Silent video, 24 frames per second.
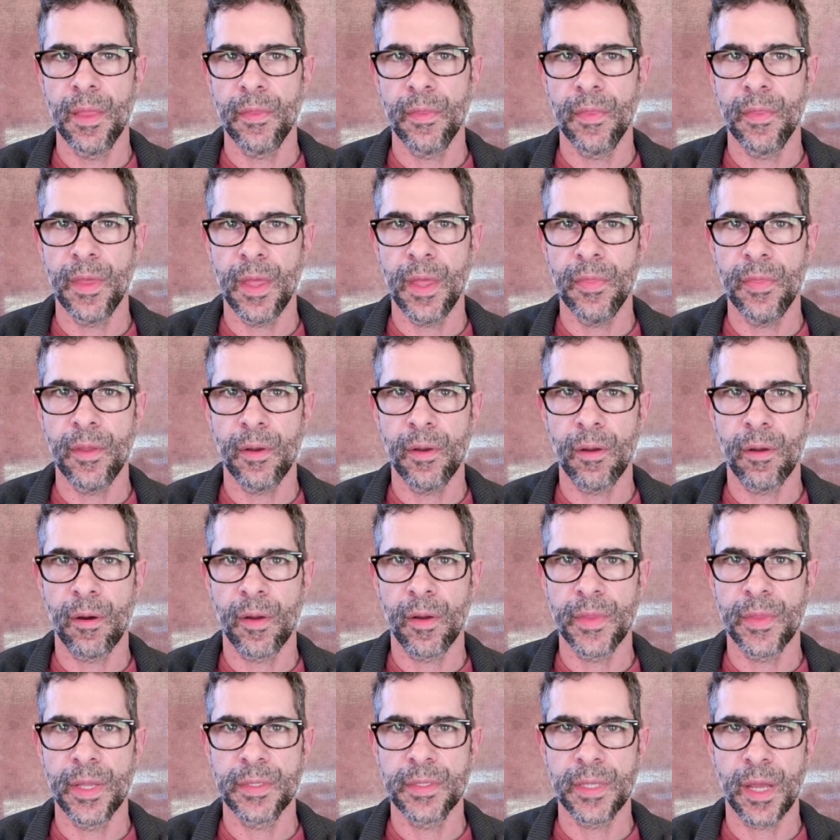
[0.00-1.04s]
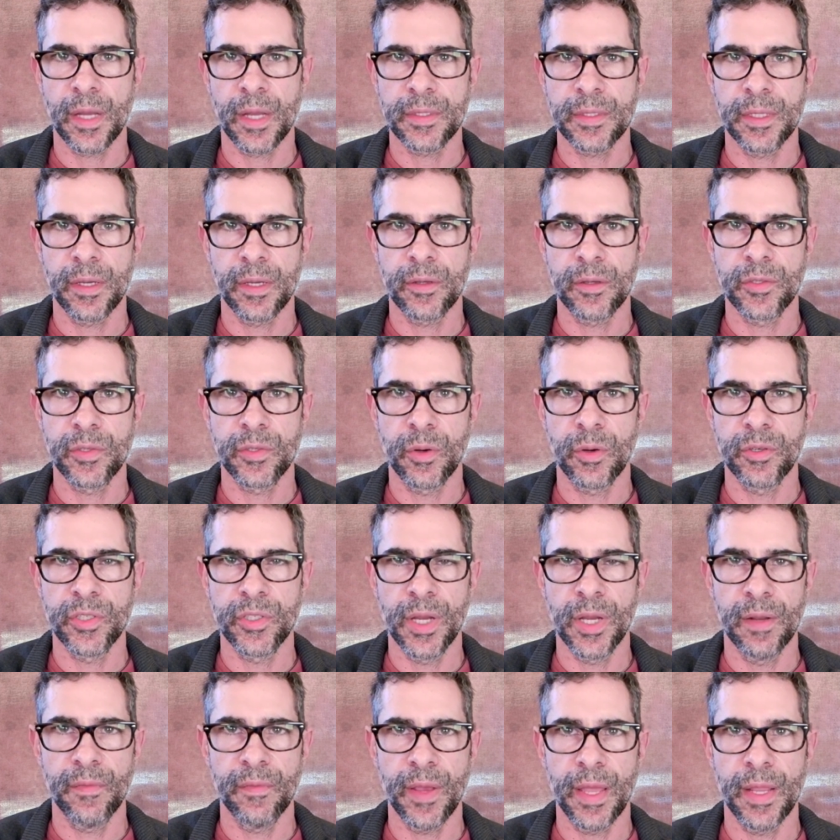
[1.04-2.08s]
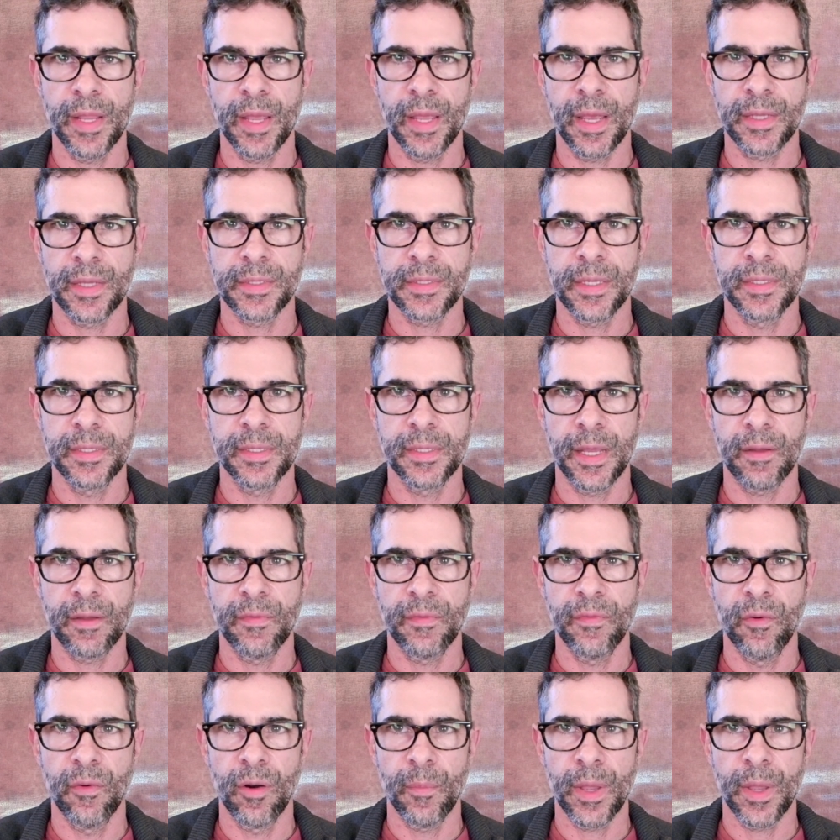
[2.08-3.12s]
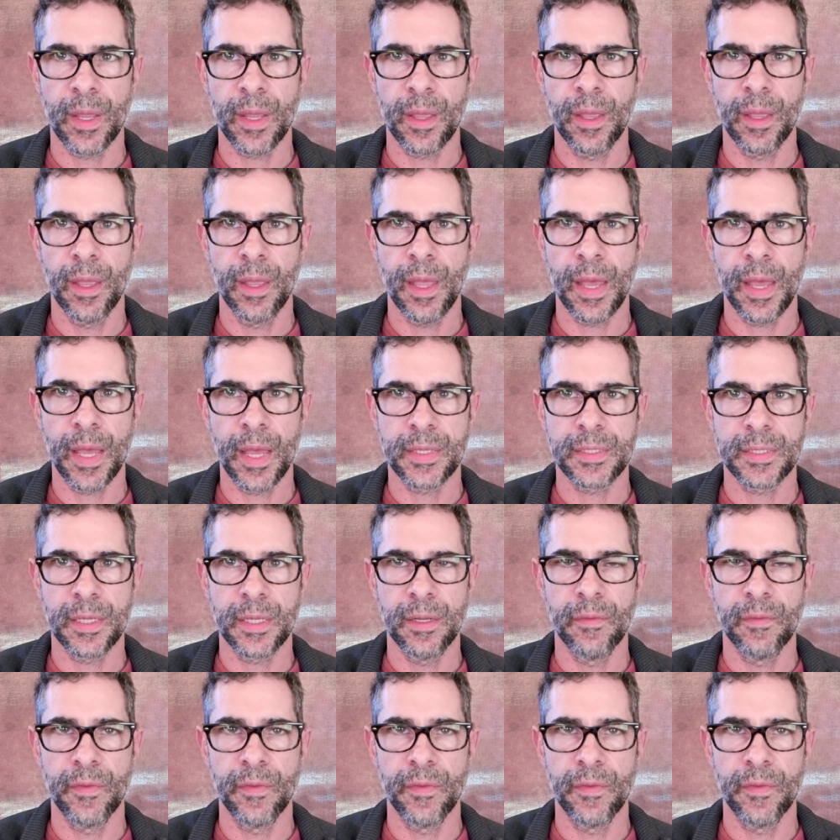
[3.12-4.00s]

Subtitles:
Then there are the toxic short-chain fatty acids like formic acid,